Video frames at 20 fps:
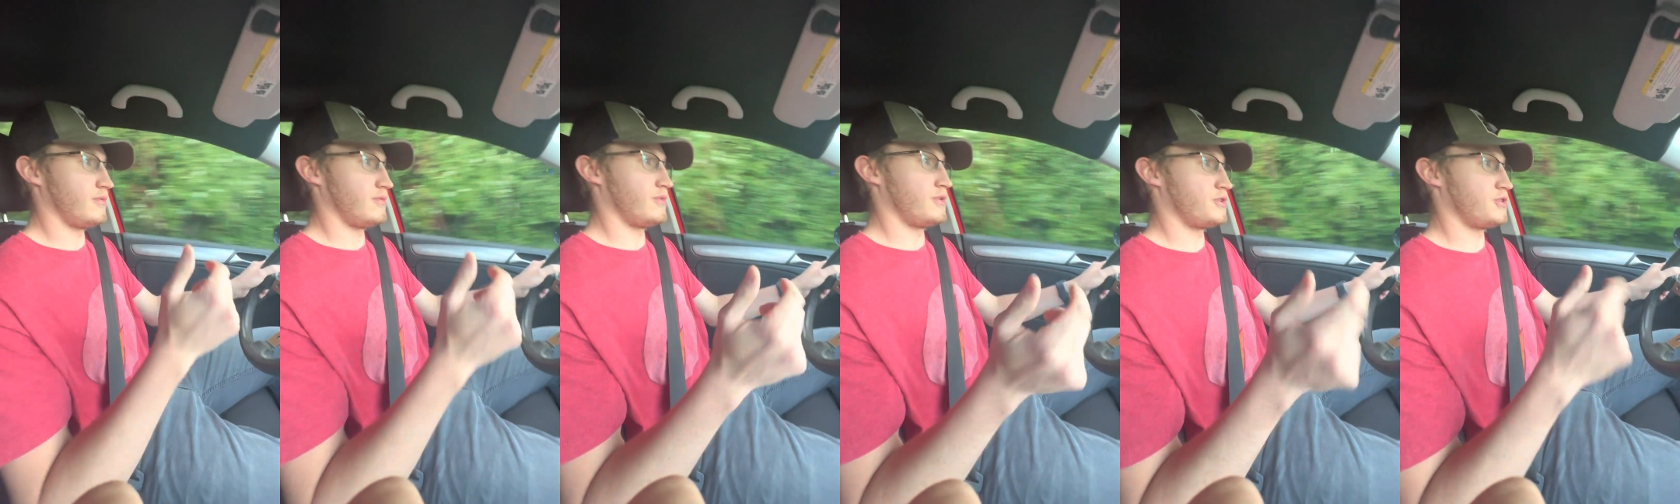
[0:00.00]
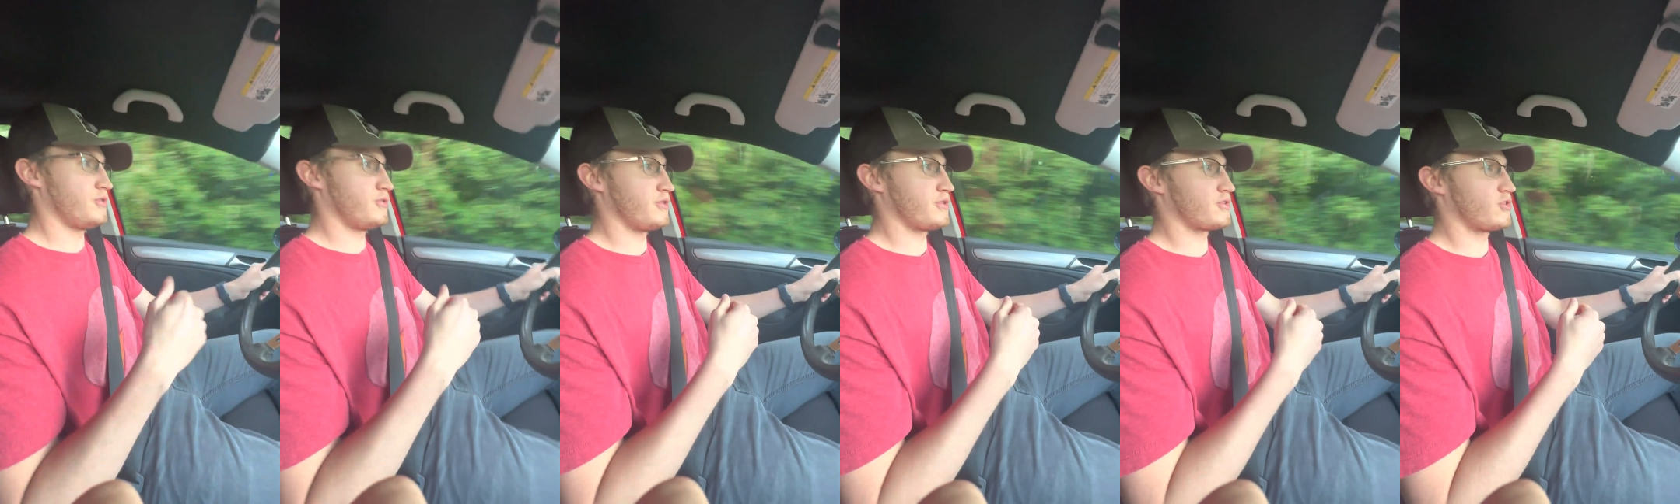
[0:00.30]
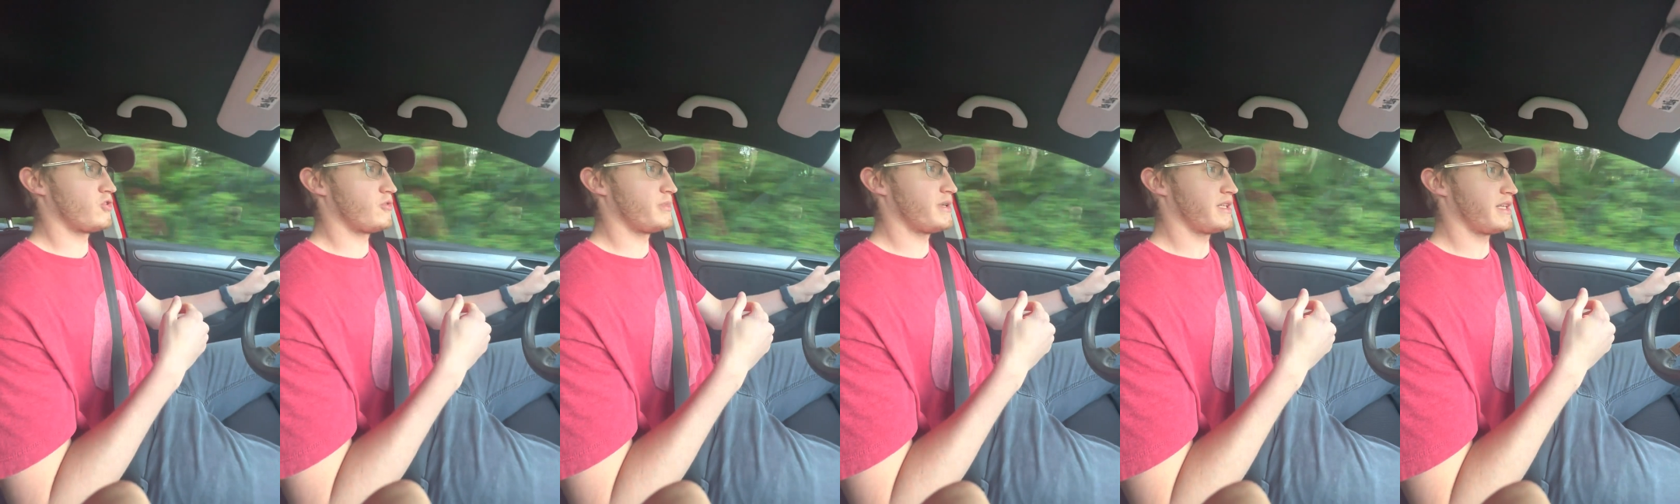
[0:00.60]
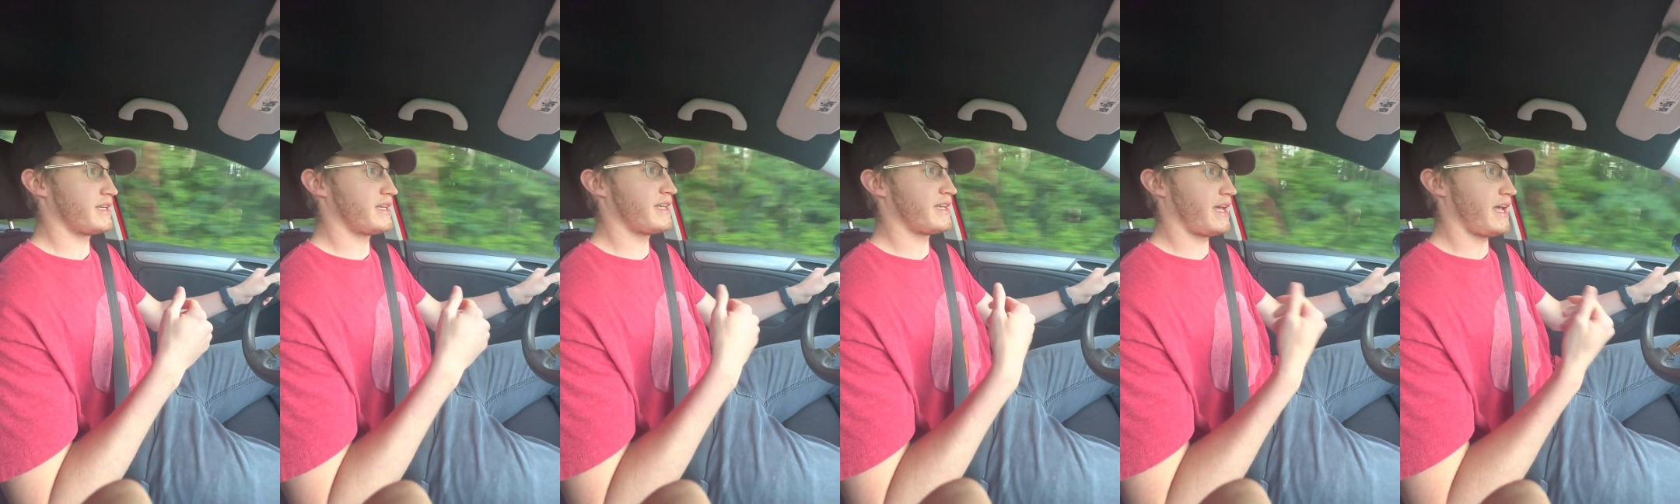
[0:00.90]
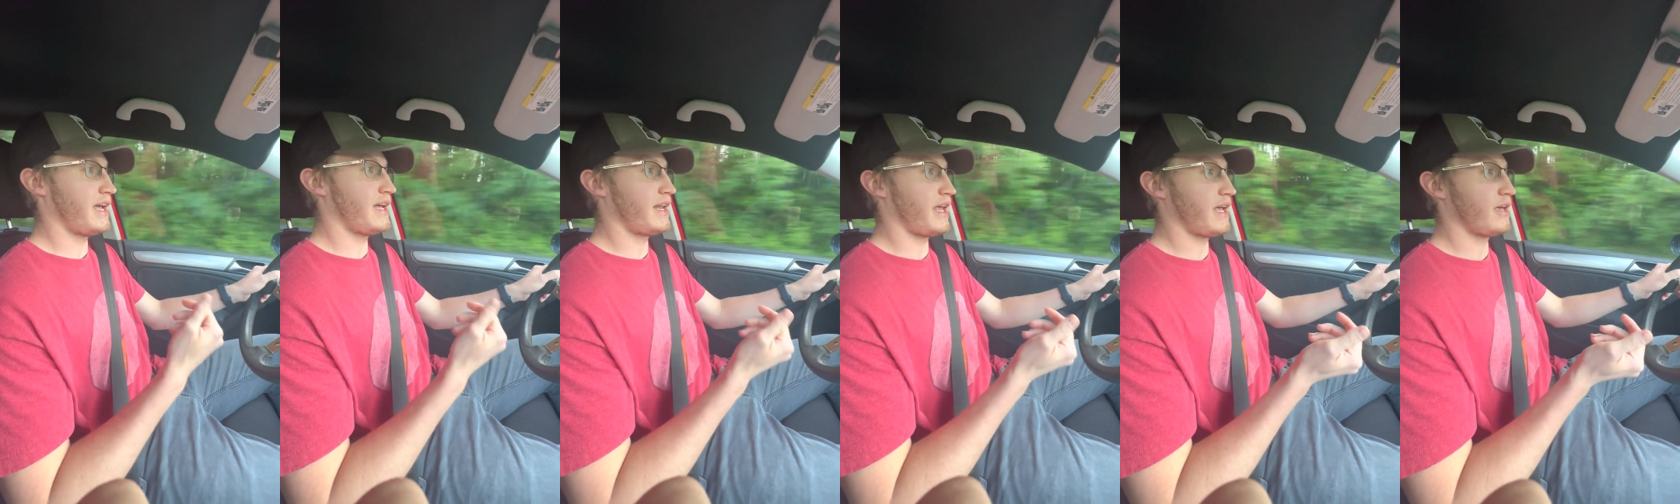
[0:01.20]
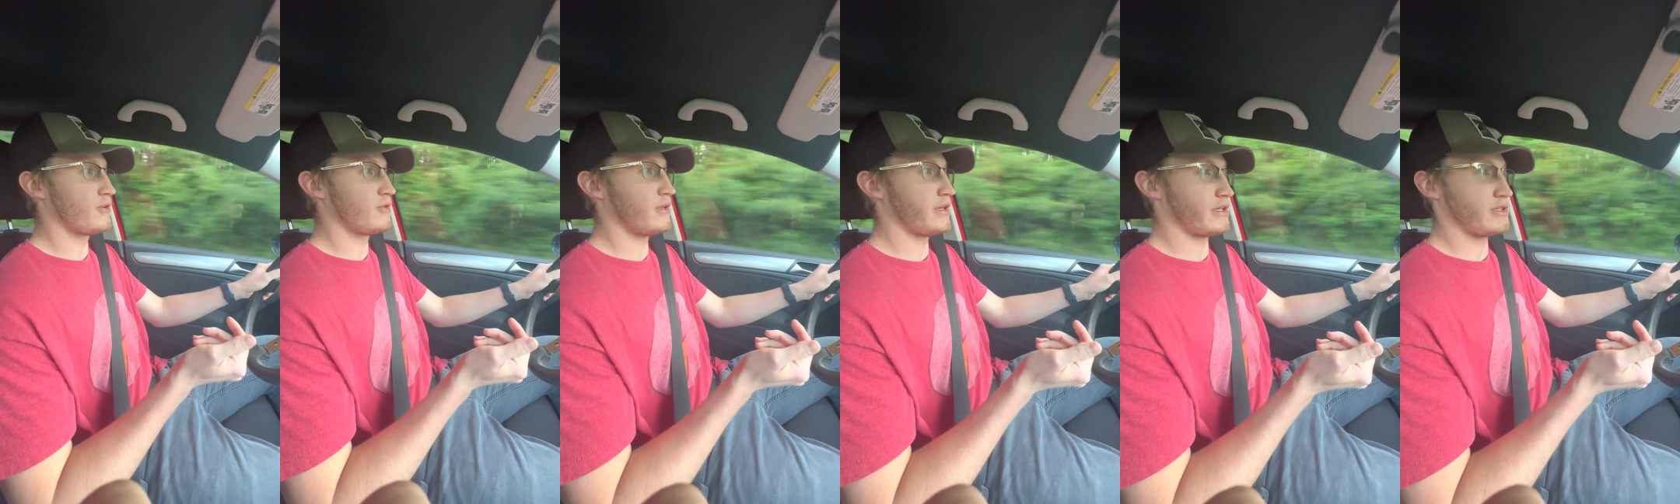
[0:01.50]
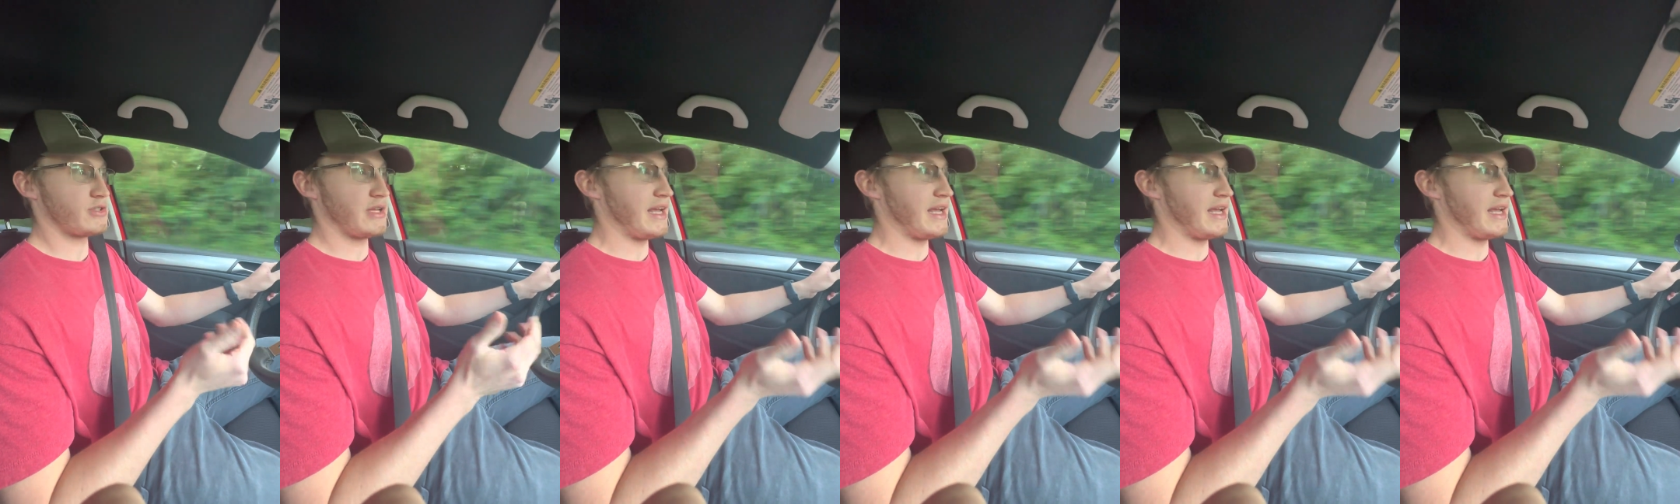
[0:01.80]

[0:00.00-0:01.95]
the tuner told me like it can handle like